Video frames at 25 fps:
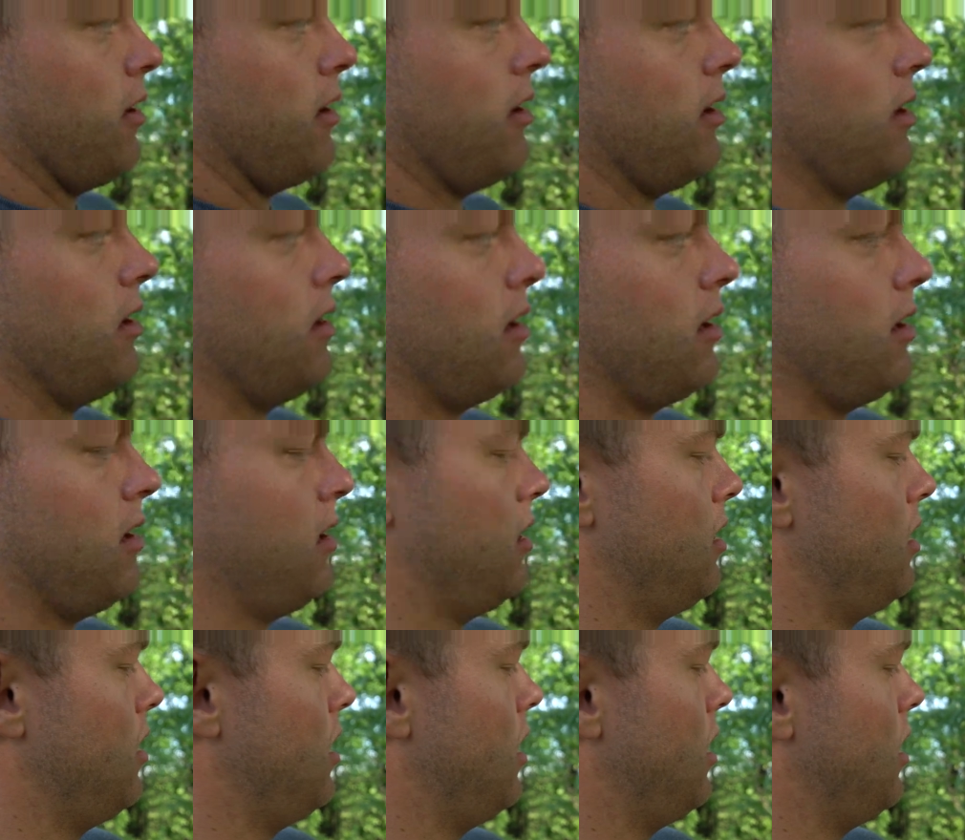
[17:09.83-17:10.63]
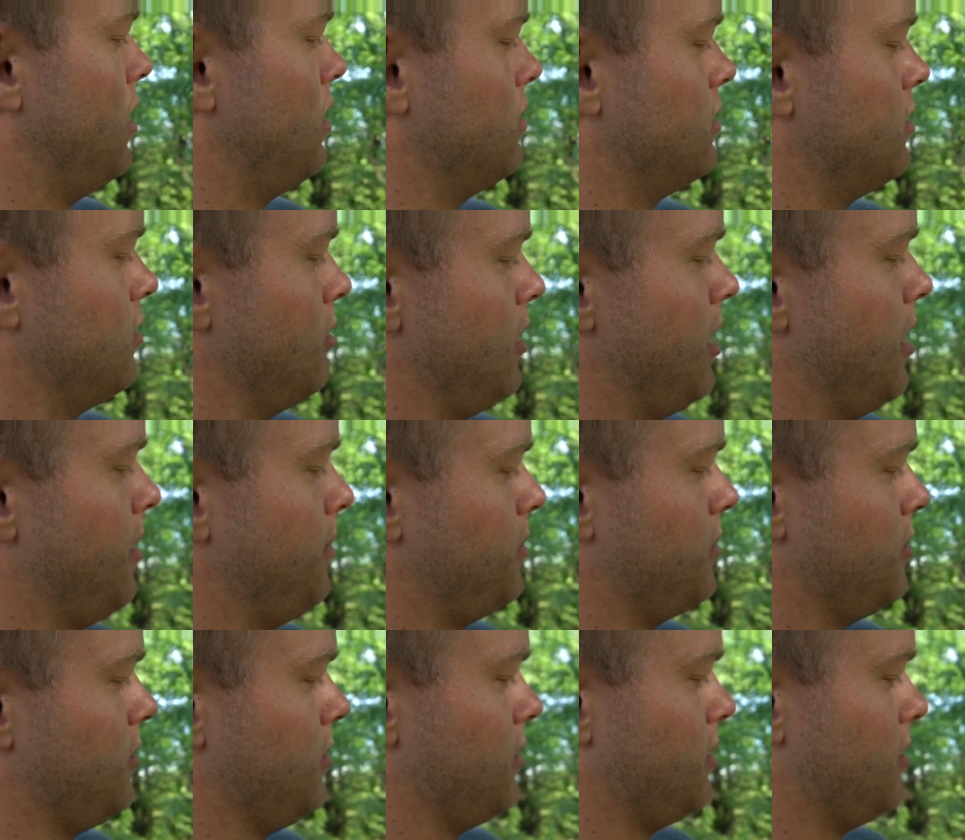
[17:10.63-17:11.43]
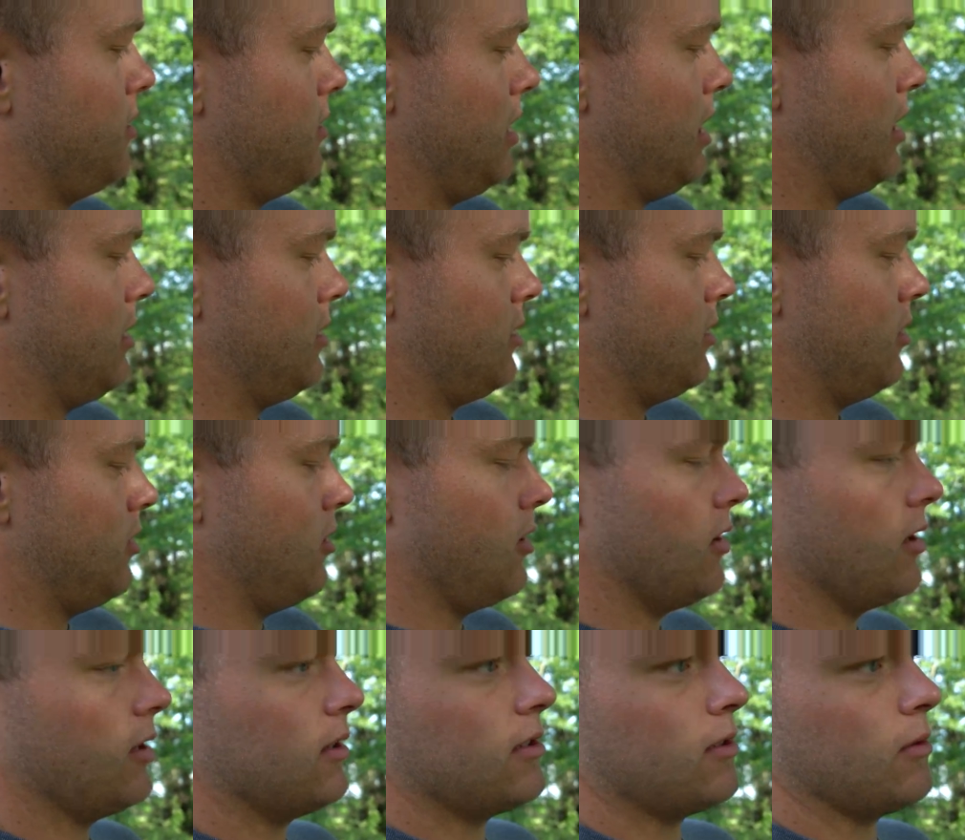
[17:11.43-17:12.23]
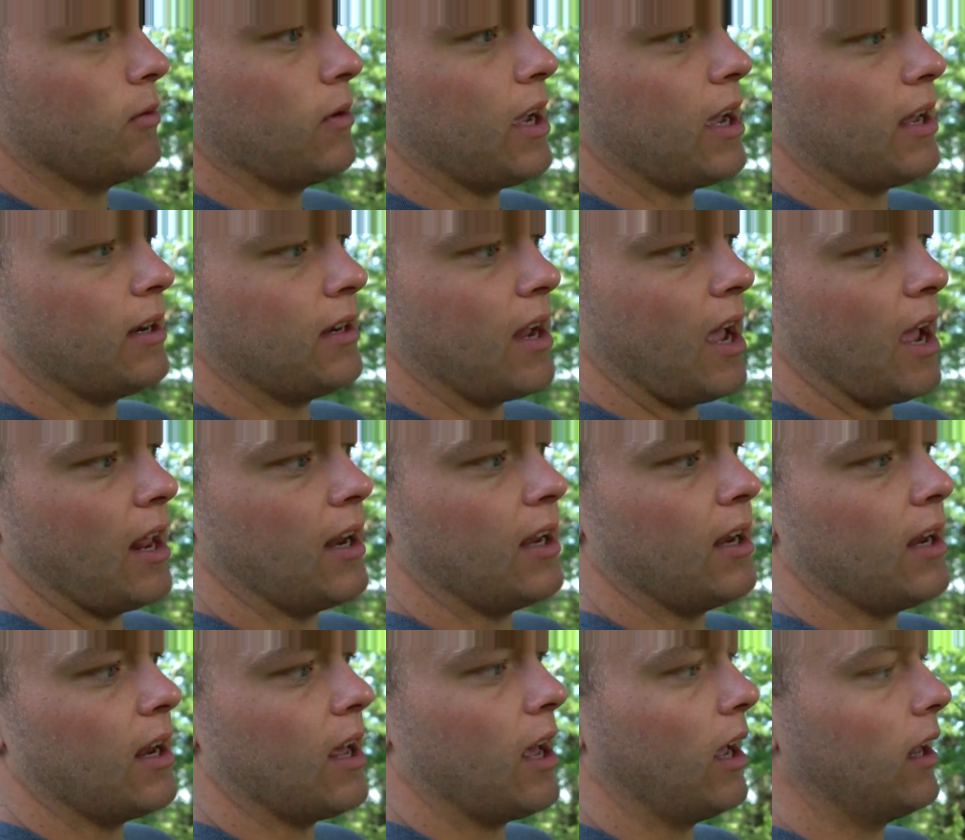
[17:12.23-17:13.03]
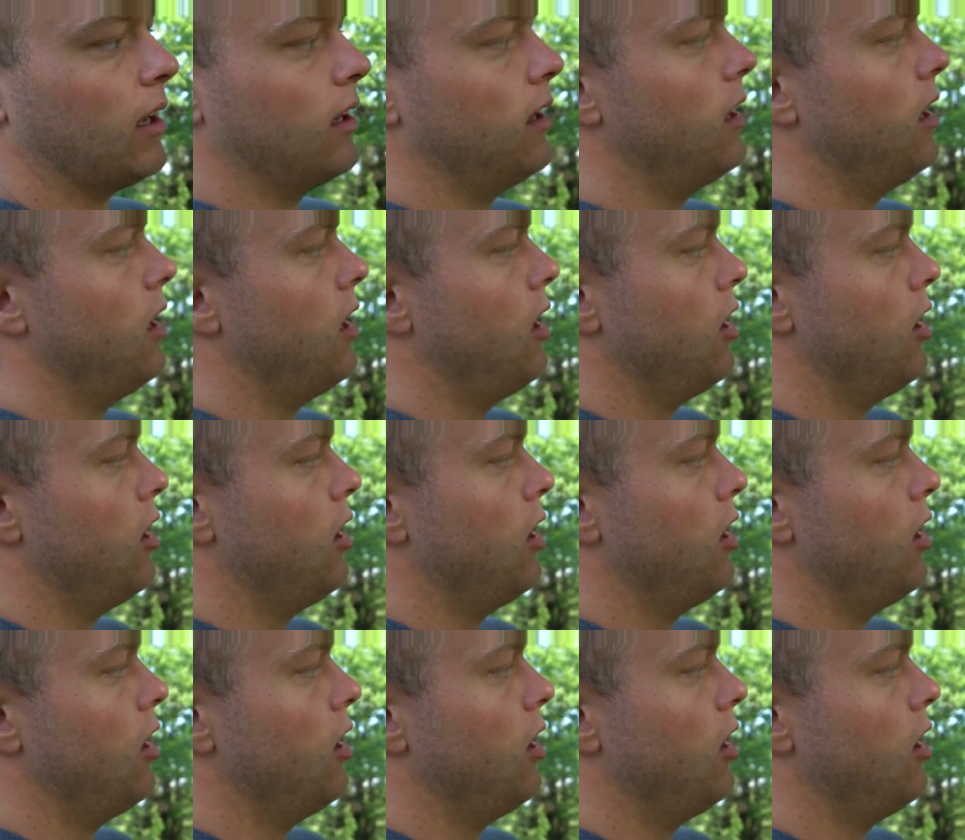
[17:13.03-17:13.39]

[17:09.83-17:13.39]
99. So yep, so it's it's good. So we got 99.